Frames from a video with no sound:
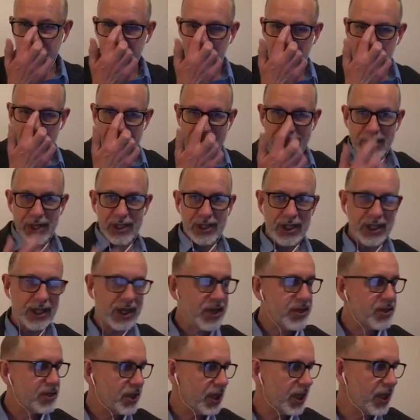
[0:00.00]
Especially
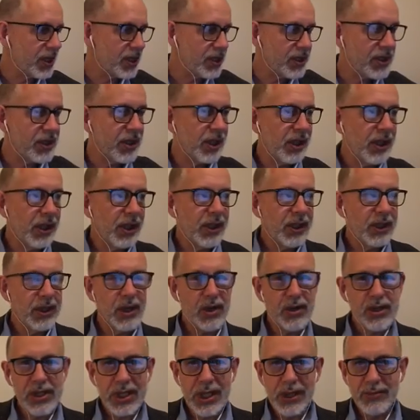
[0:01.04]
as things
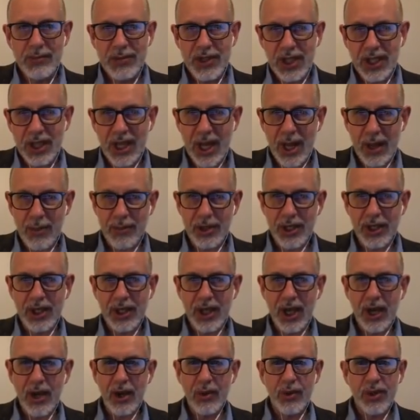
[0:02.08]
seem to come and go,